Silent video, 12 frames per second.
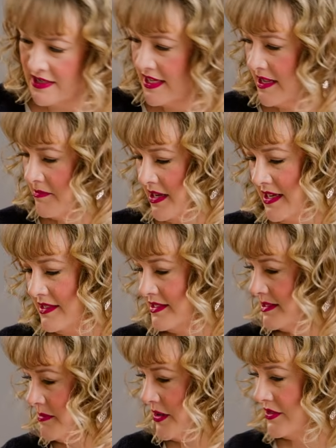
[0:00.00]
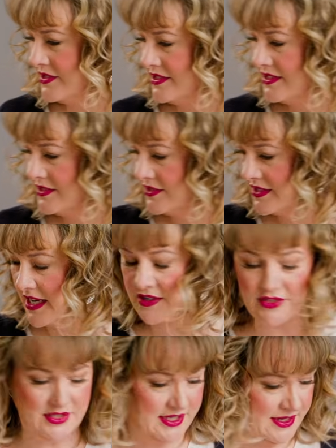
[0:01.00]
to get my smaller scissors
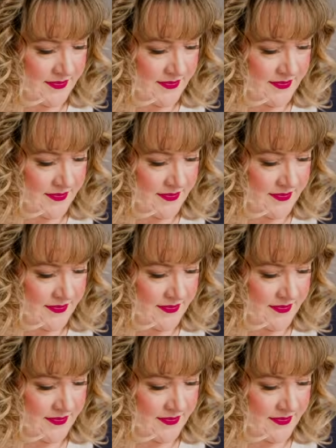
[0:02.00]
actually.